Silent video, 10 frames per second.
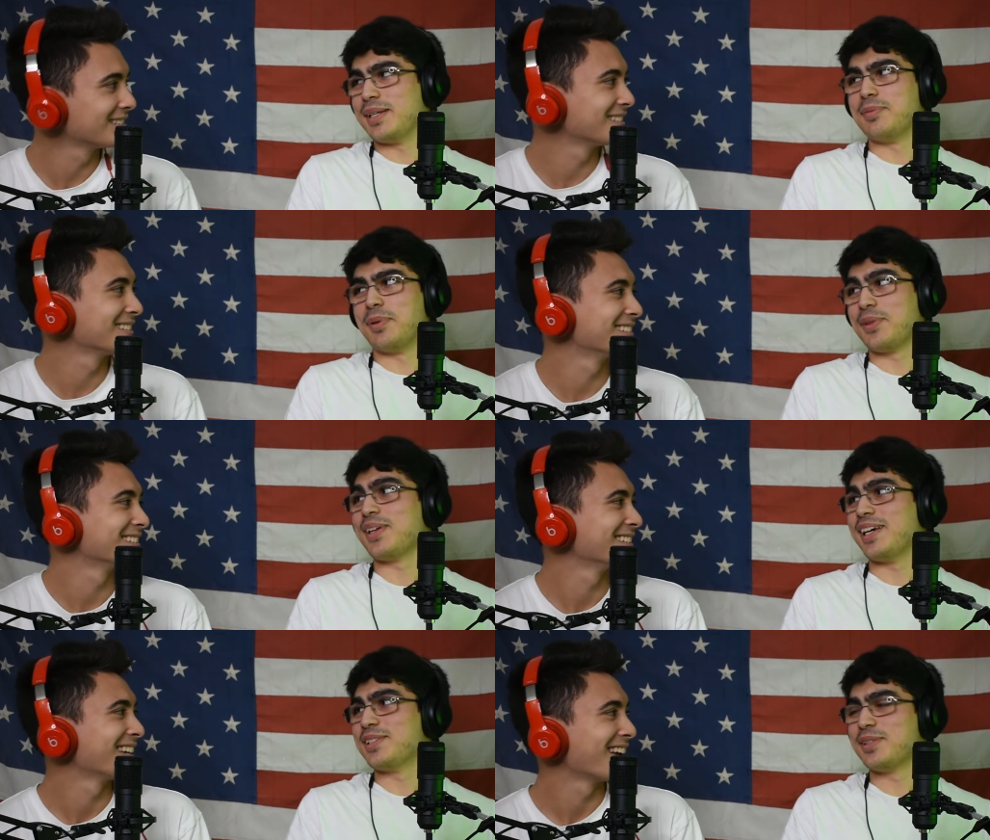Speaker 1: bee in both
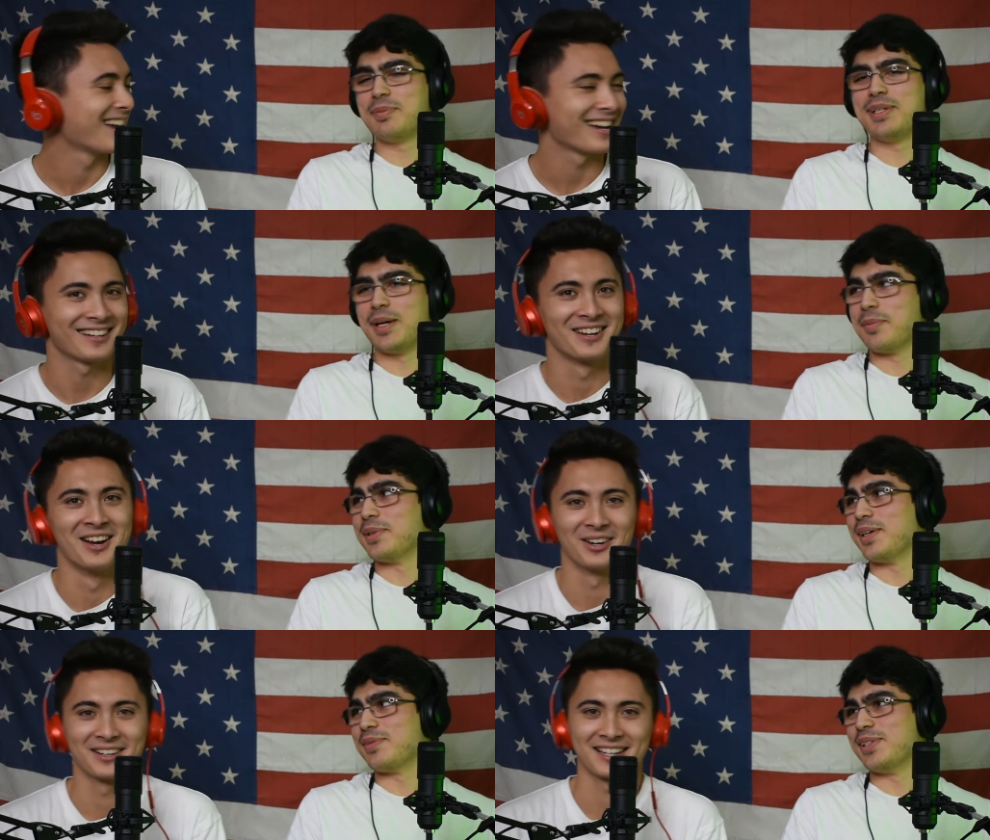eyes? Who'd be dumb
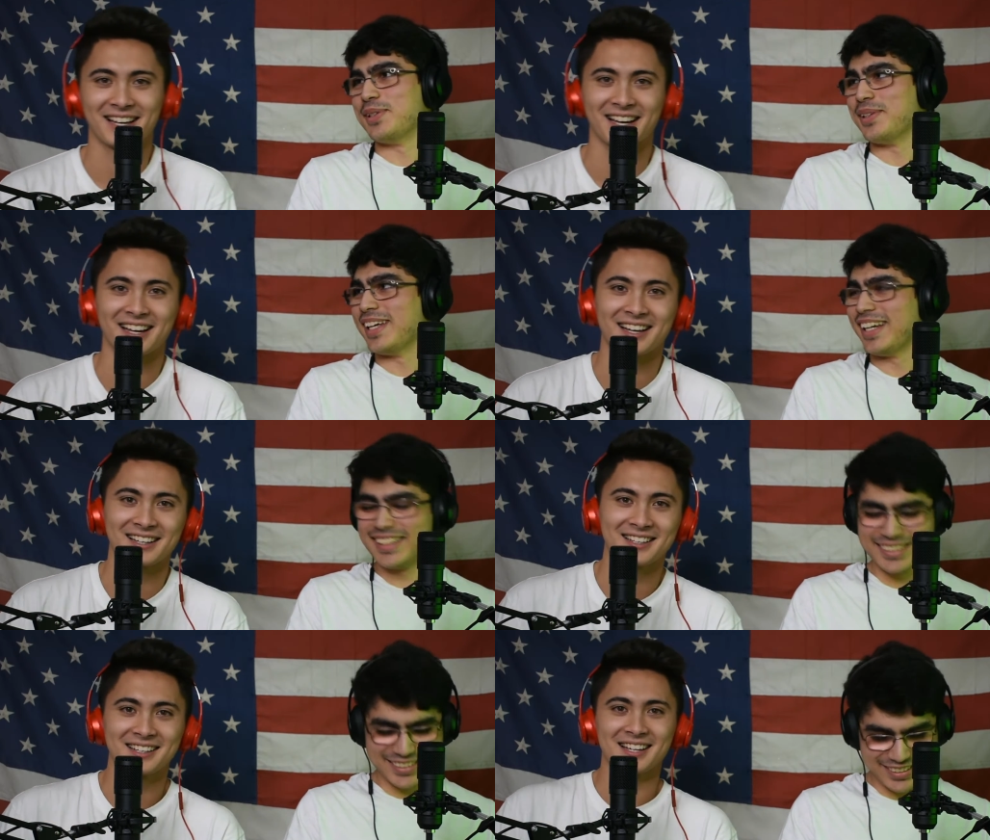enough okay. to do
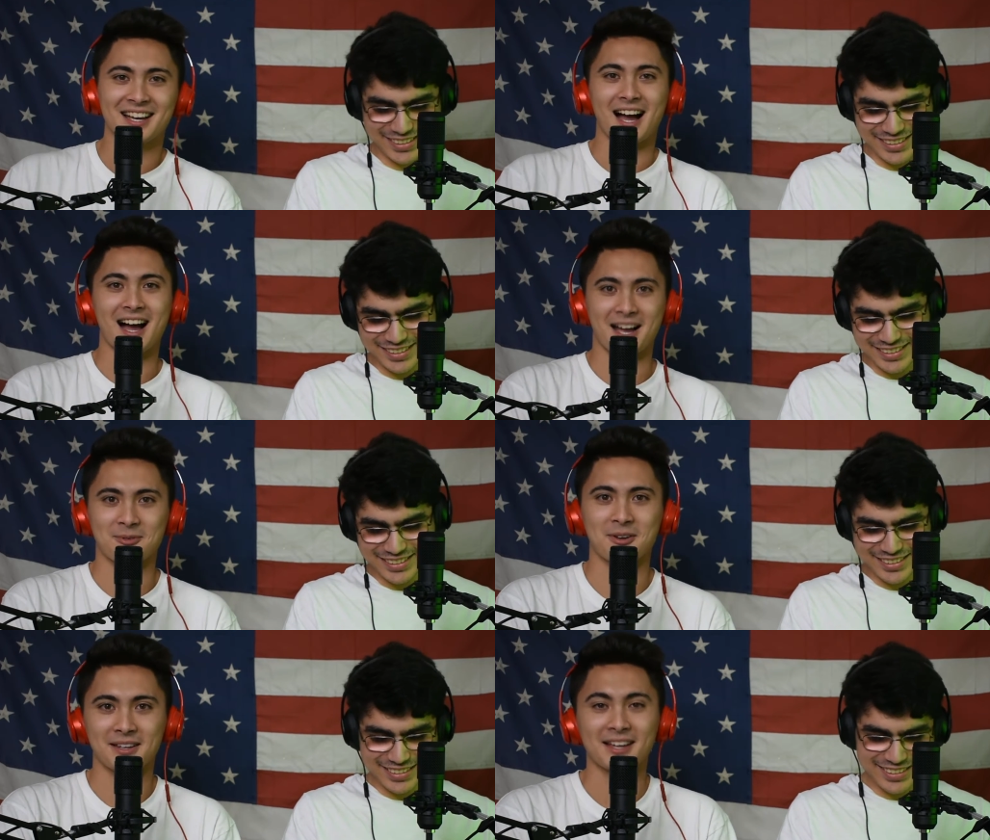that?
Speaker 2: I
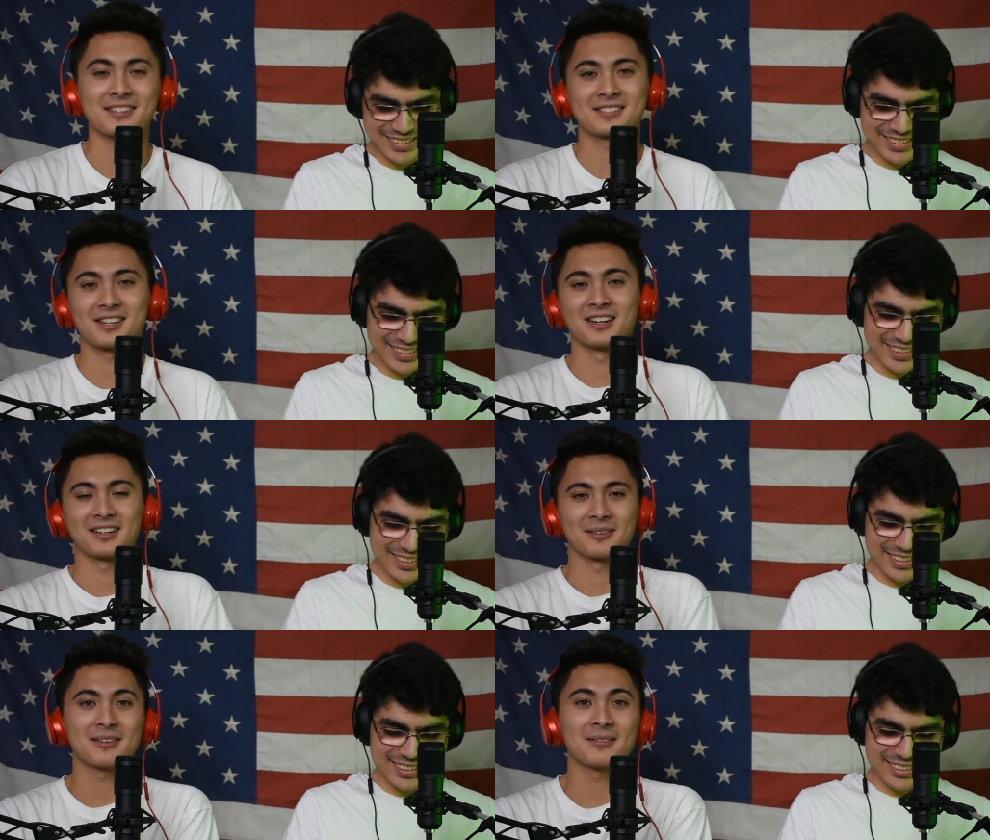would get
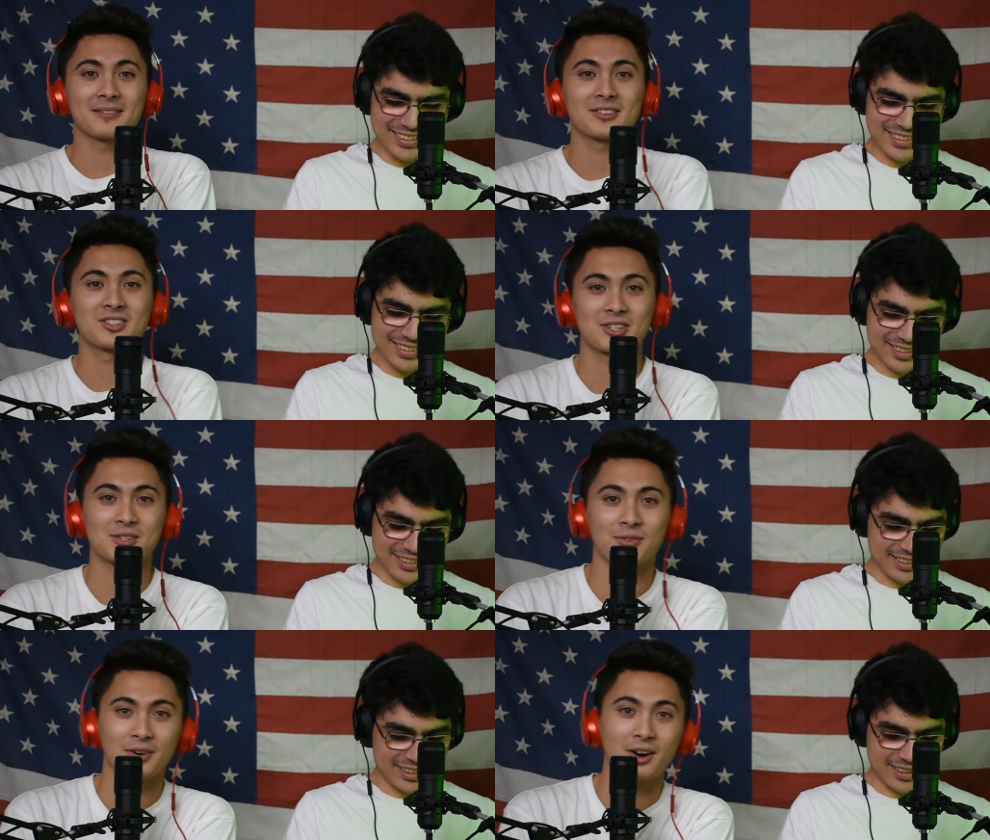stung.
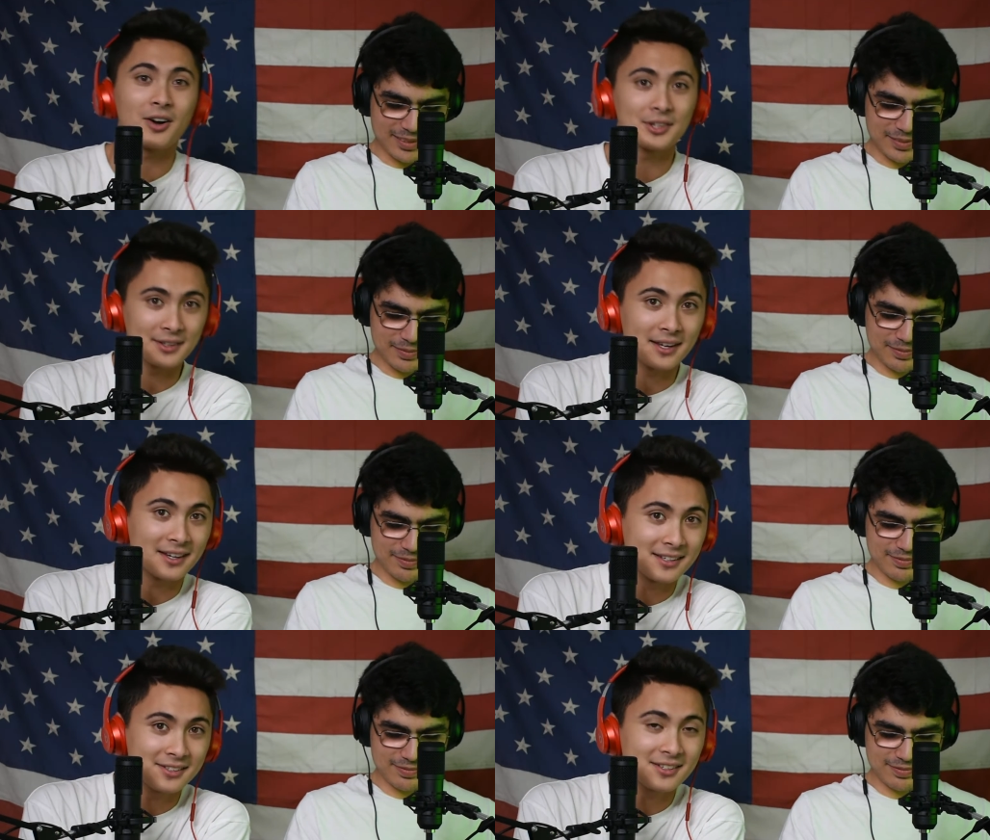Just for all the
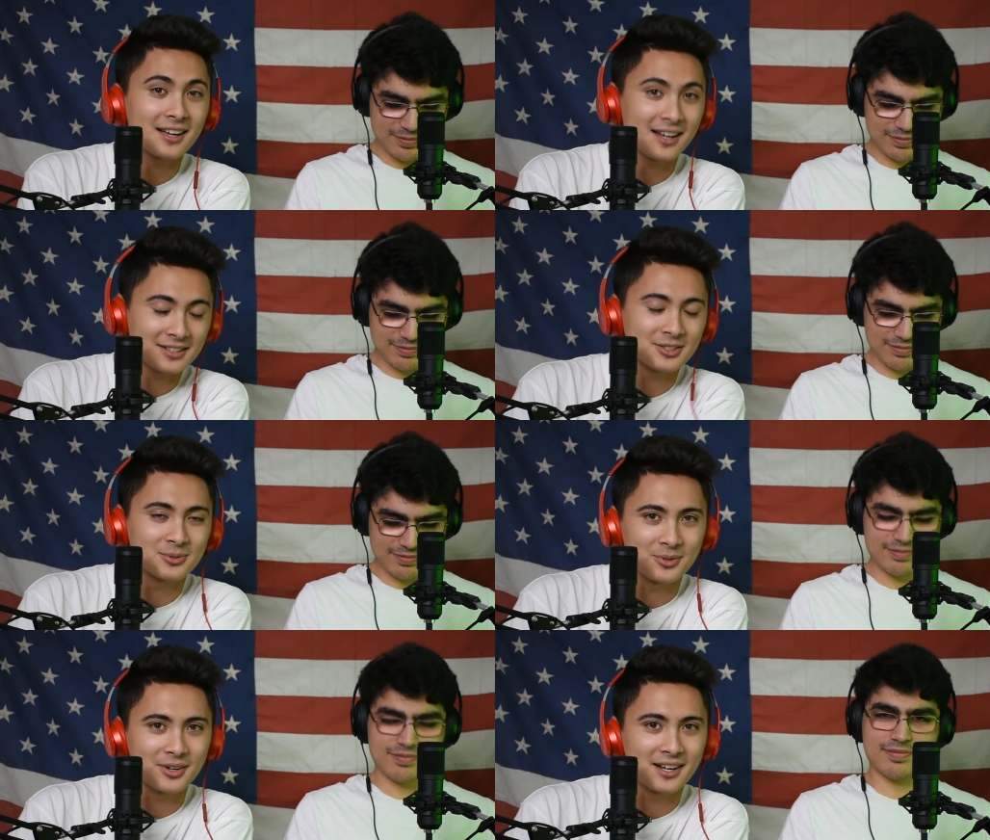ladies,
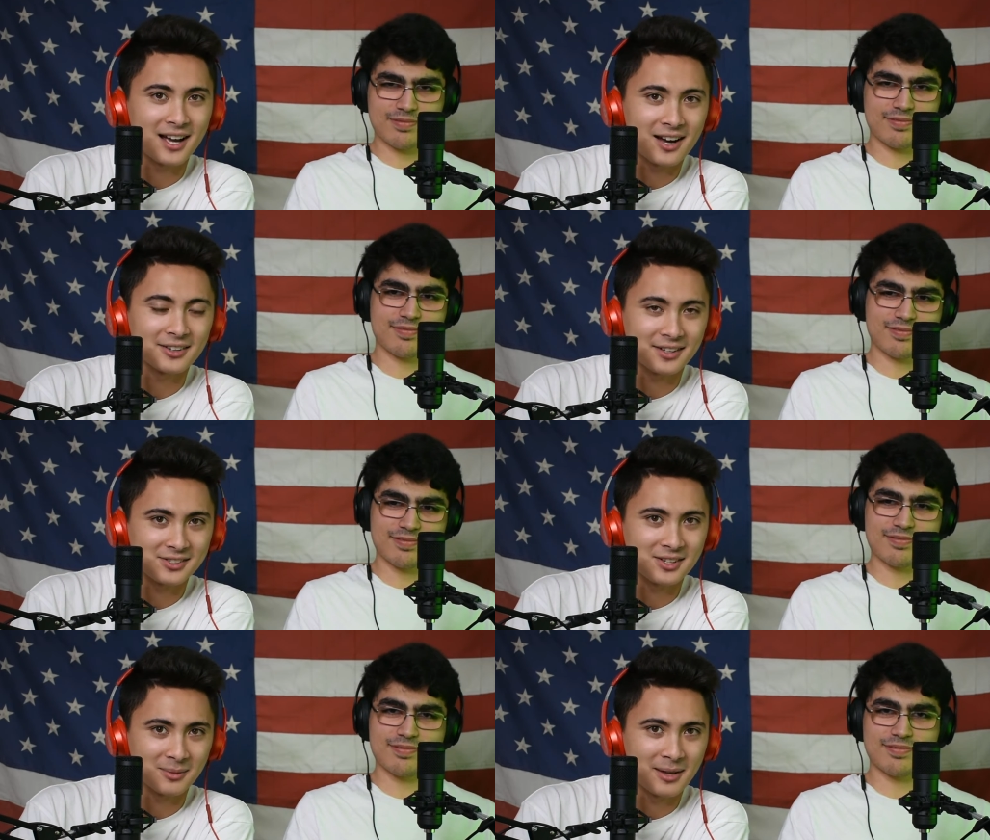don't worry. I'll get
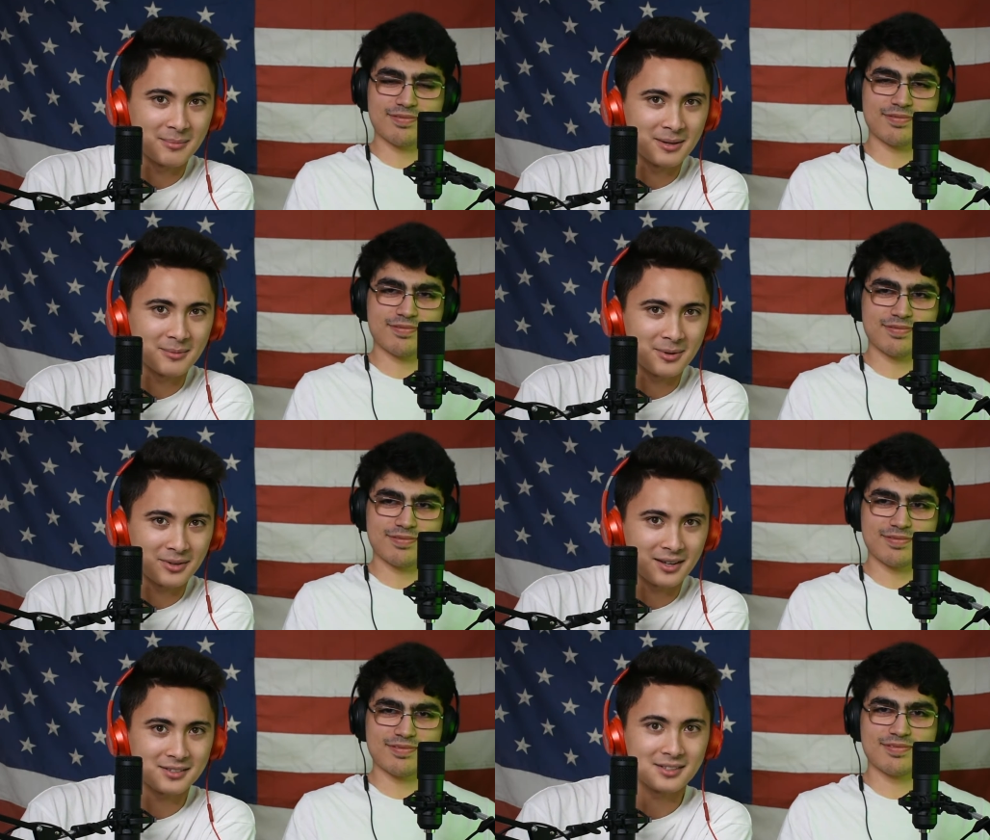stung by a bee in
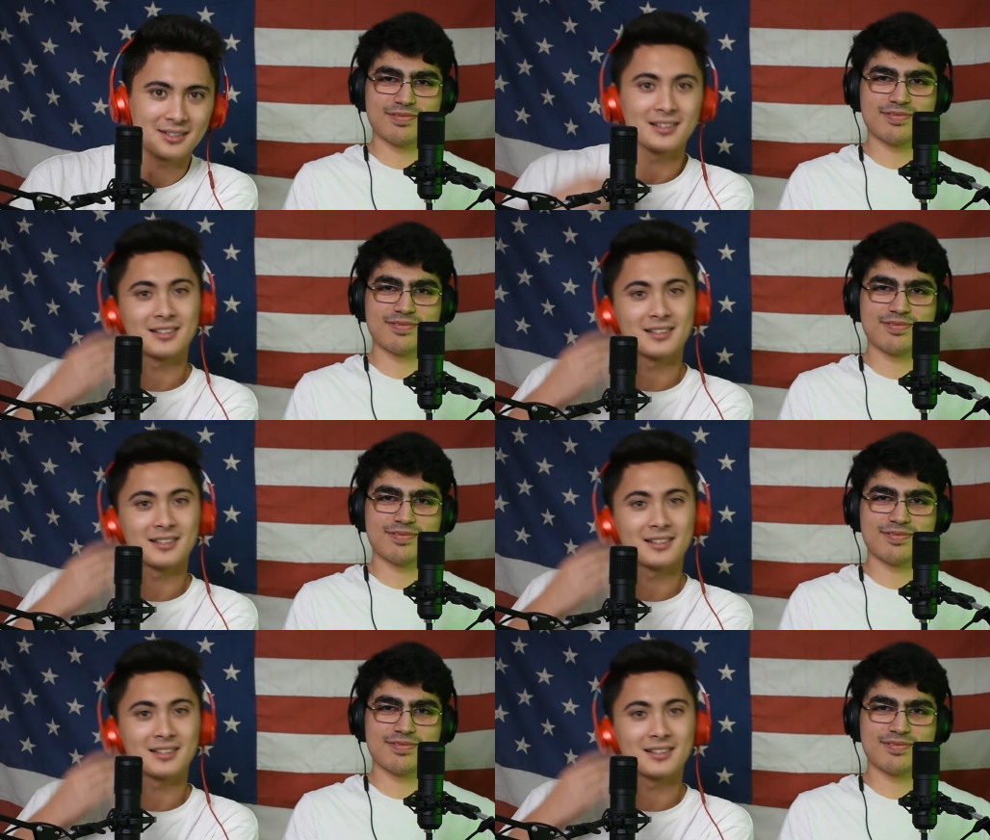both eyes.